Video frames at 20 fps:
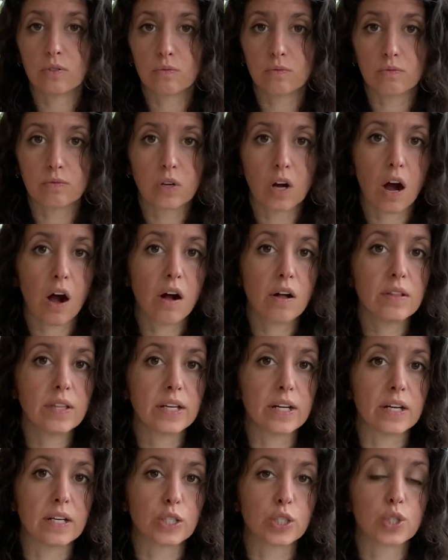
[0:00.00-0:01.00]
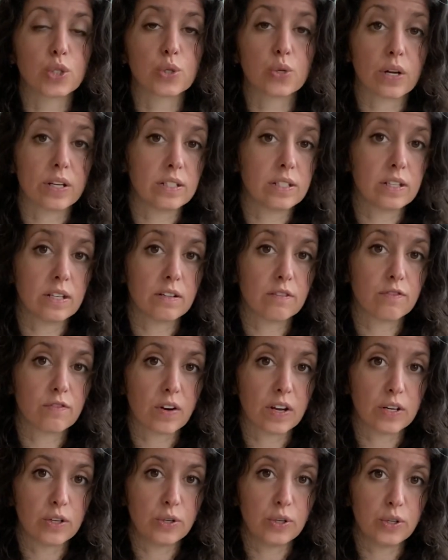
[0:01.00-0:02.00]
calling a trusted
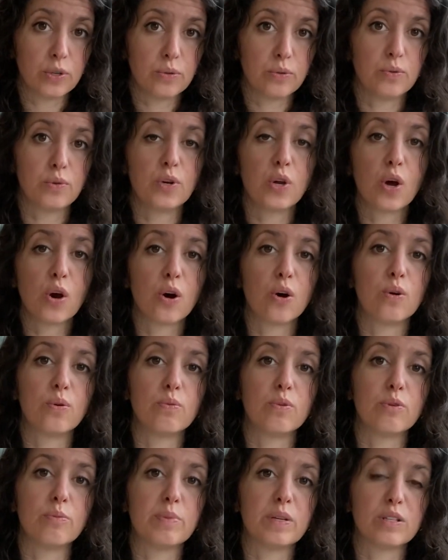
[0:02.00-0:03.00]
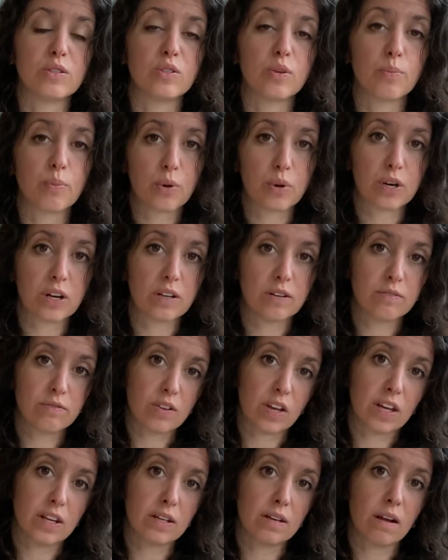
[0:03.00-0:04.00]
friend who you know will be
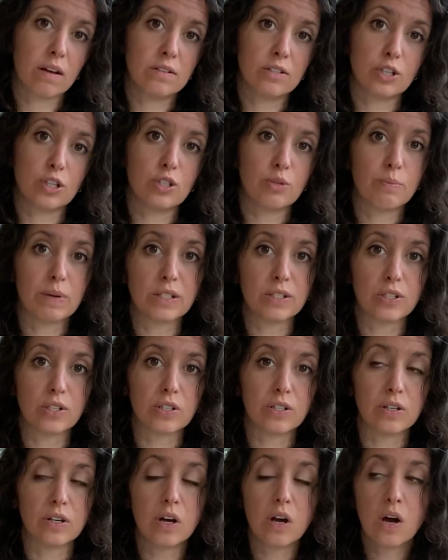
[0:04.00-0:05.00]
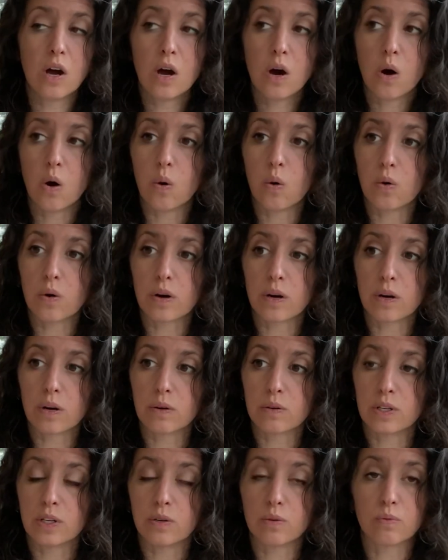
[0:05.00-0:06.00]
supportive and non-judgmental,
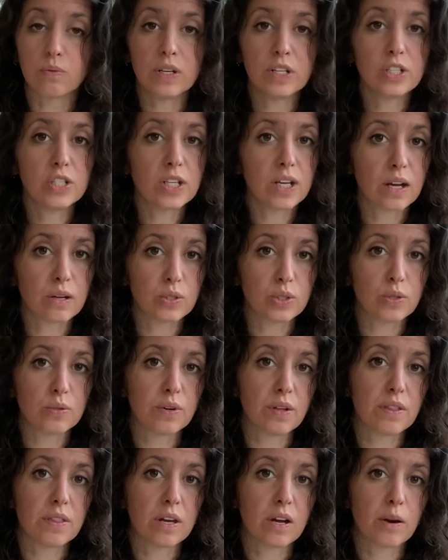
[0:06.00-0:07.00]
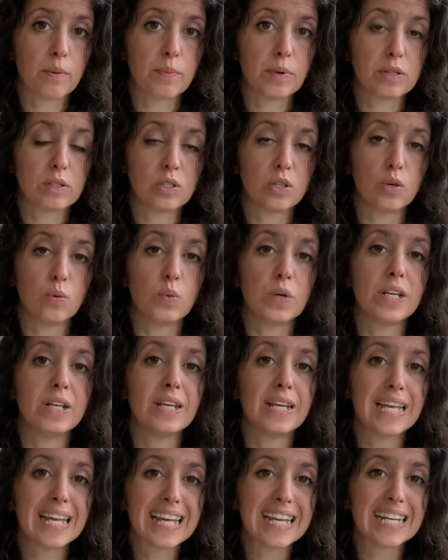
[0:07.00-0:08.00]
or reaching out to a therapist. We
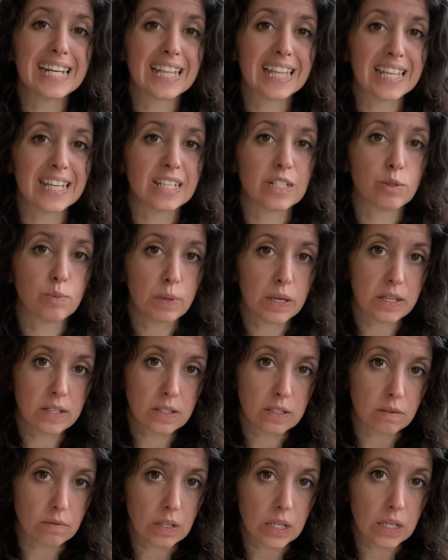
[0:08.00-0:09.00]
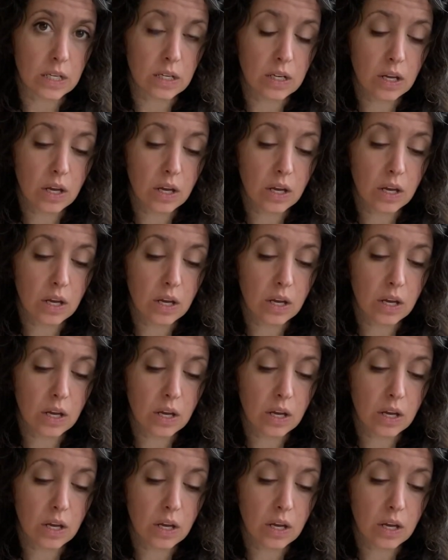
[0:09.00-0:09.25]
need this piece of it.